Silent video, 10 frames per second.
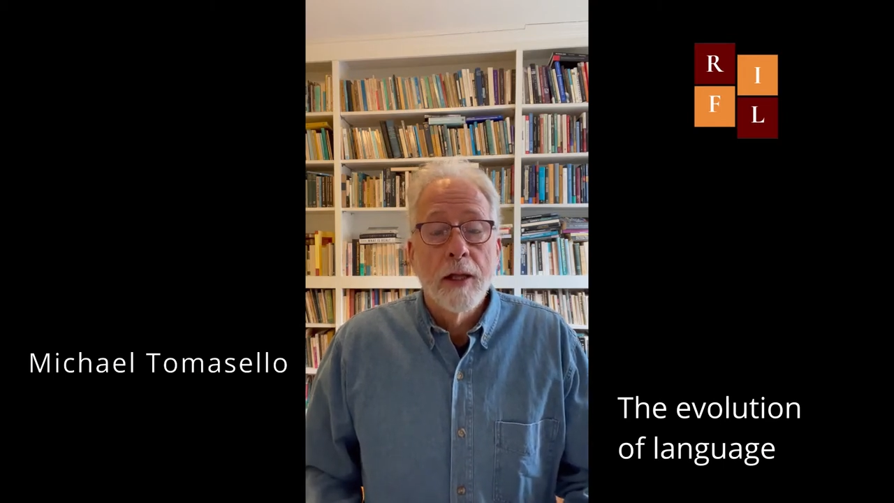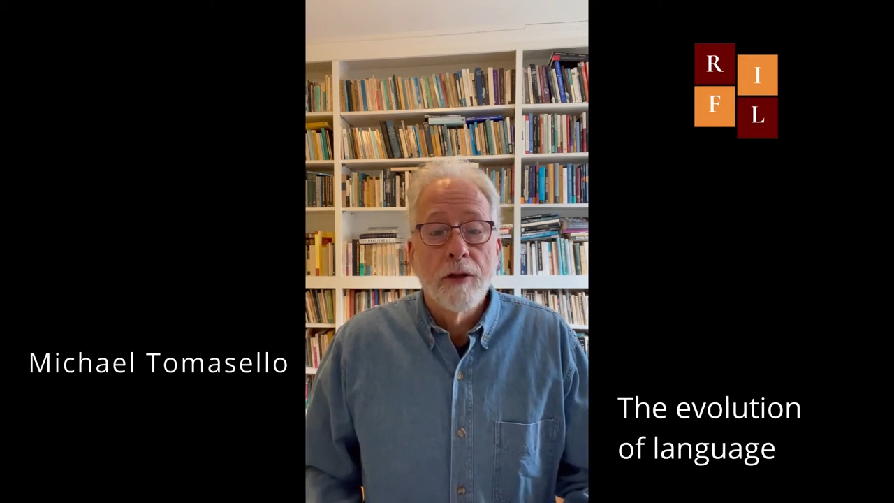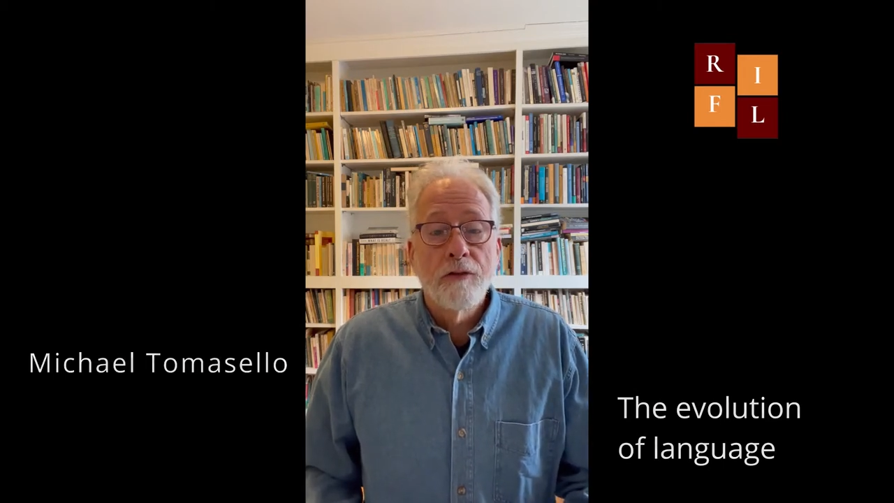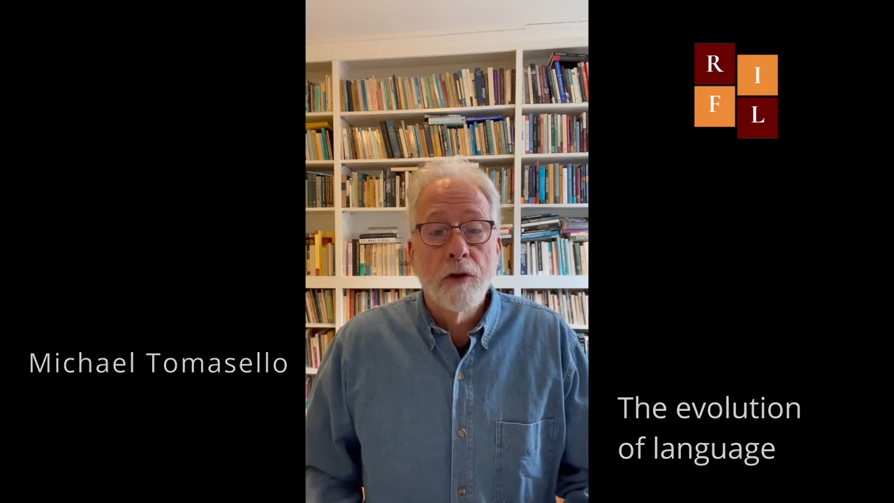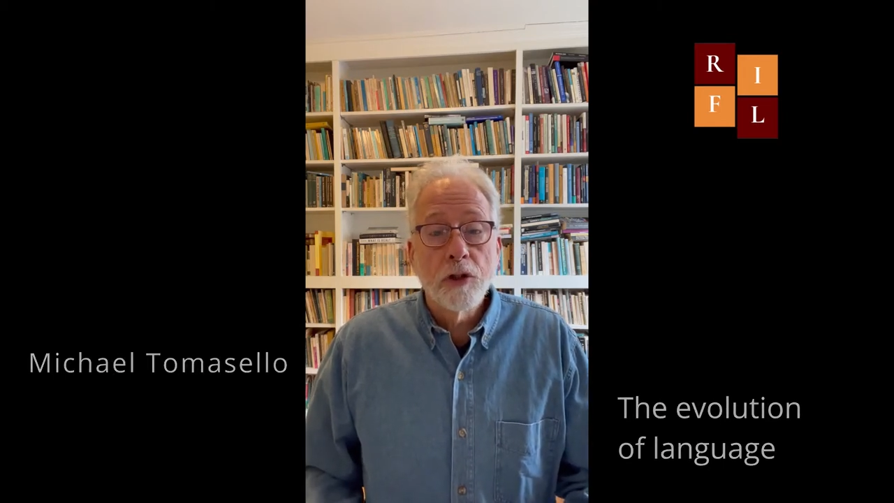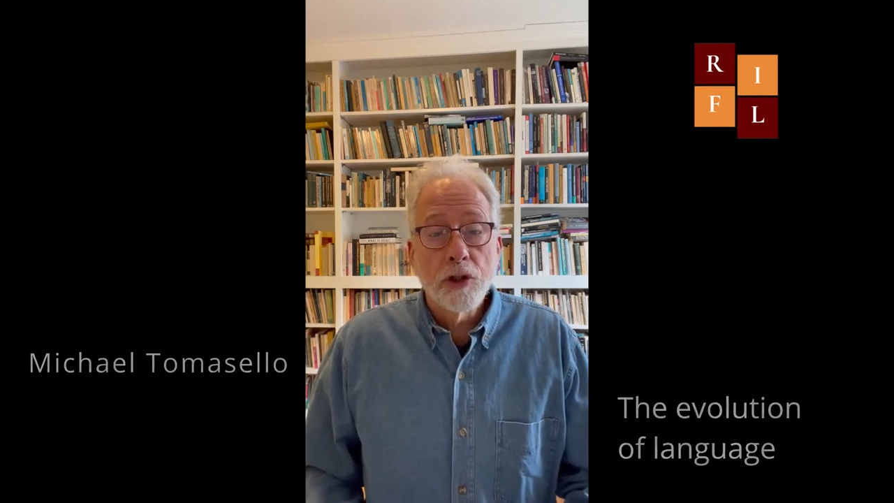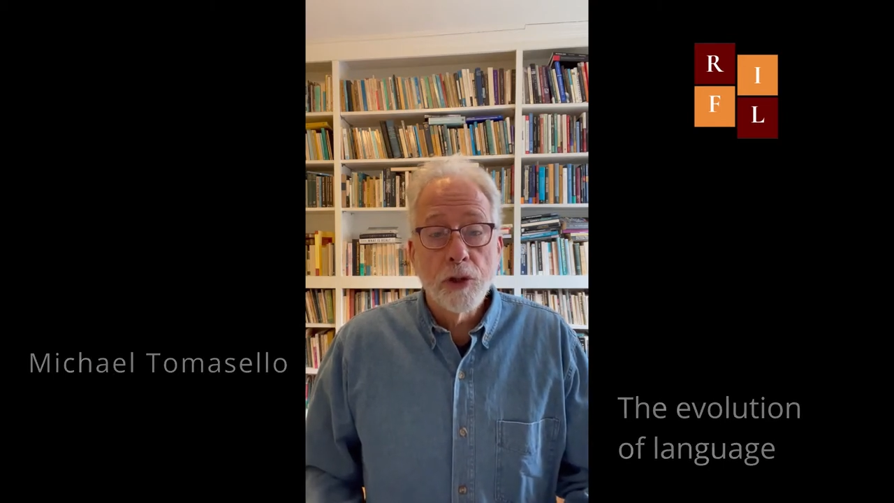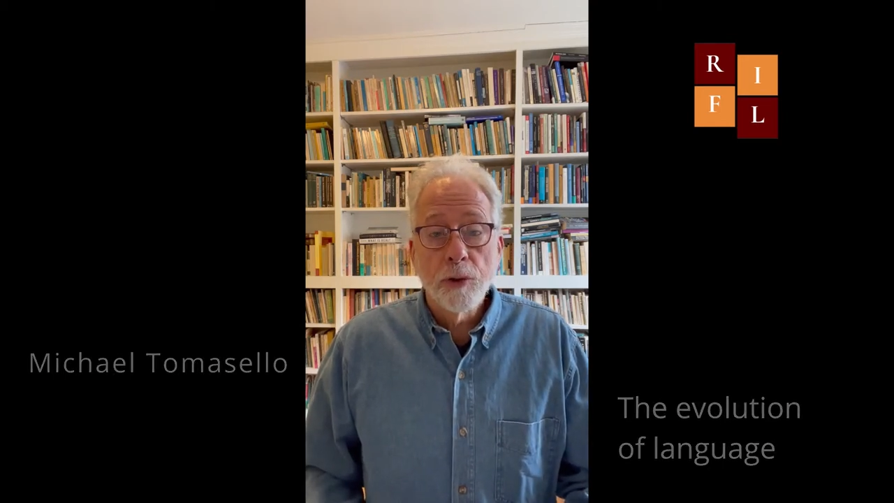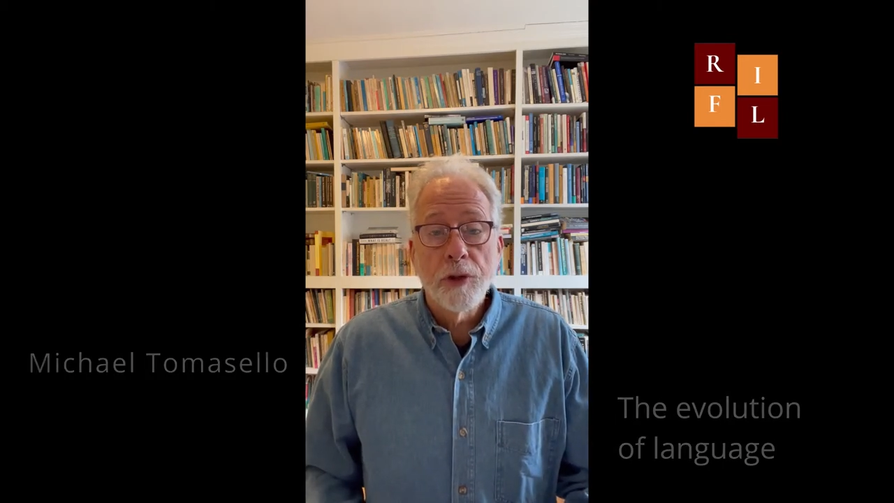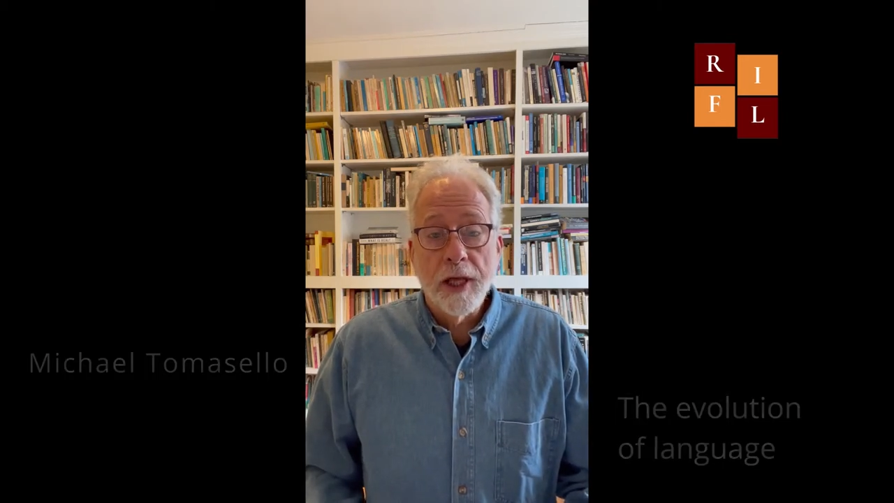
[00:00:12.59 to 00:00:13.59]
The first
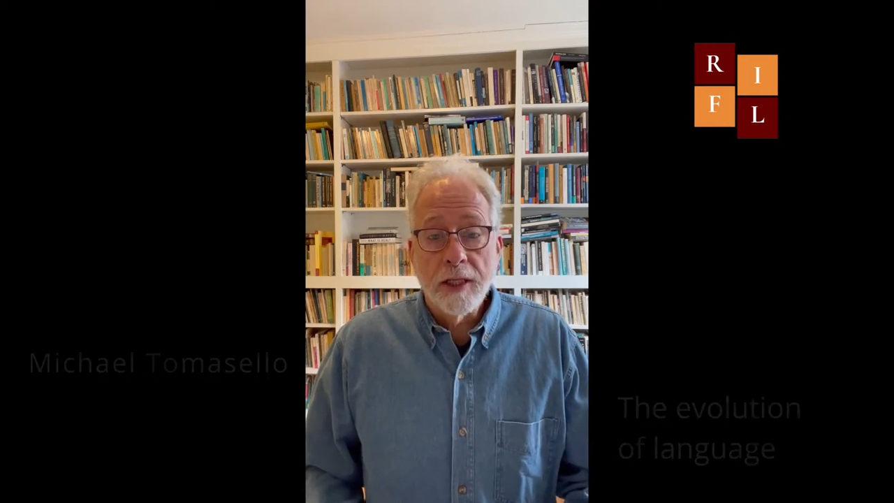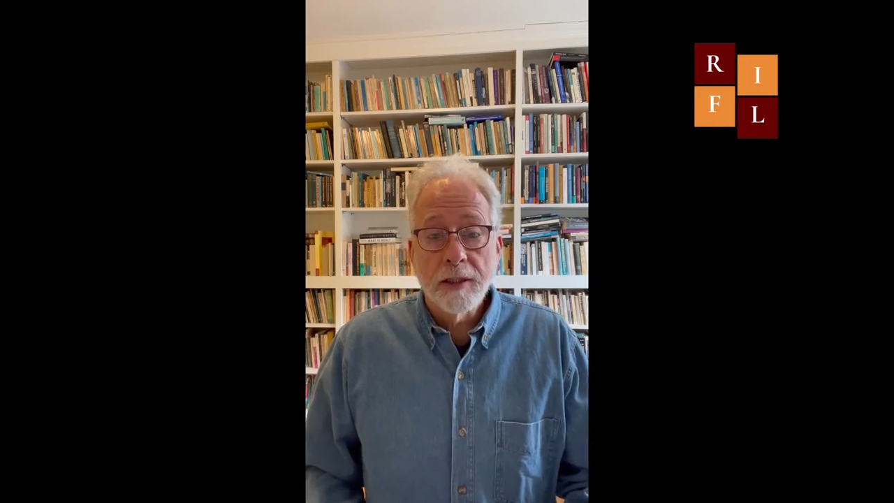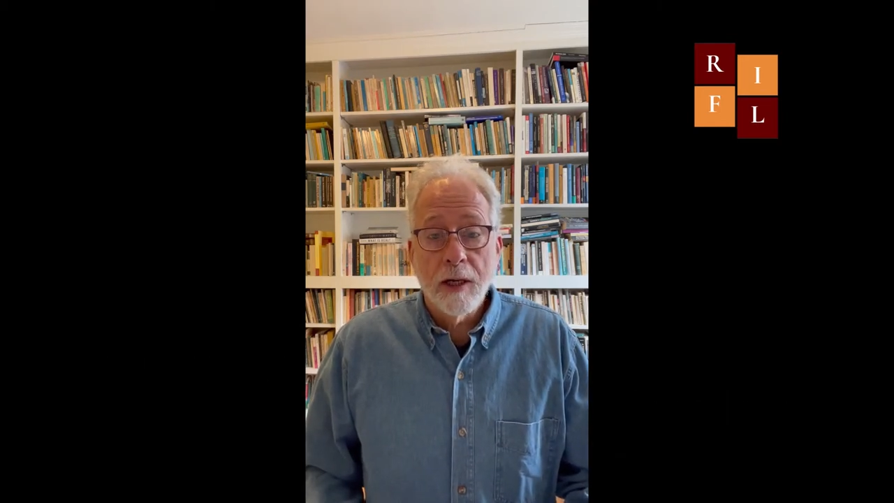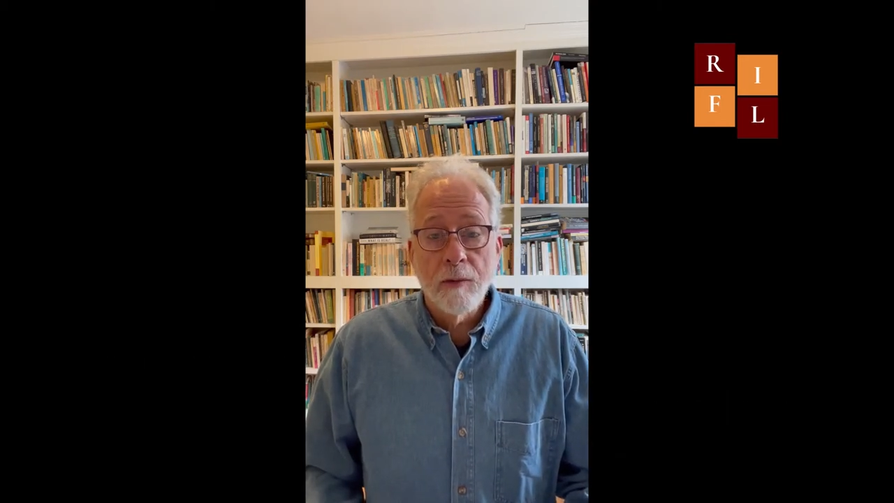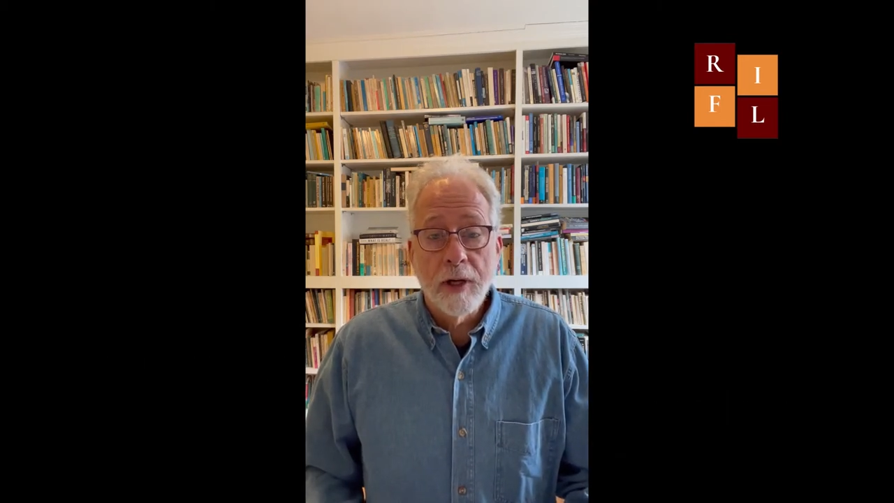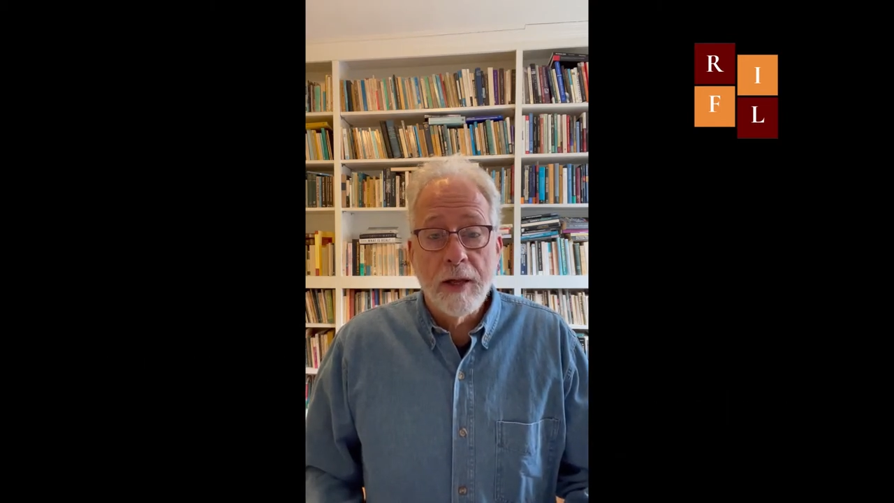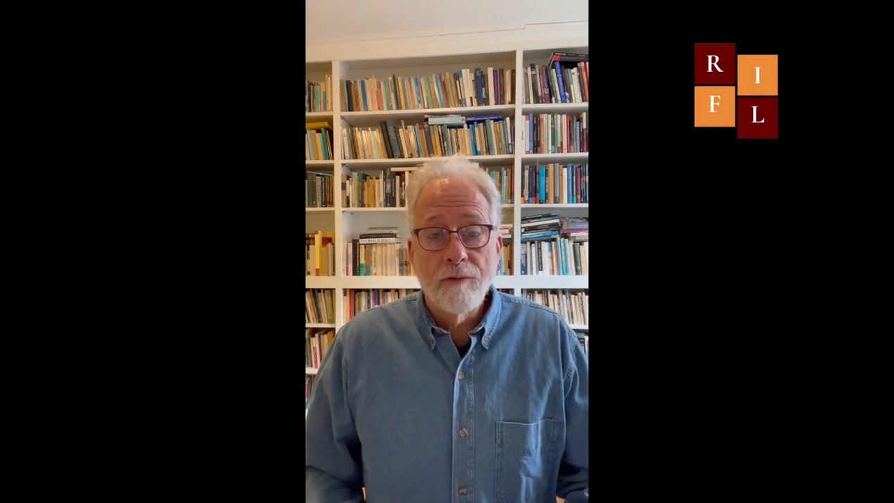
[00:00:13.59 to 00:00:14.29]
two things I want to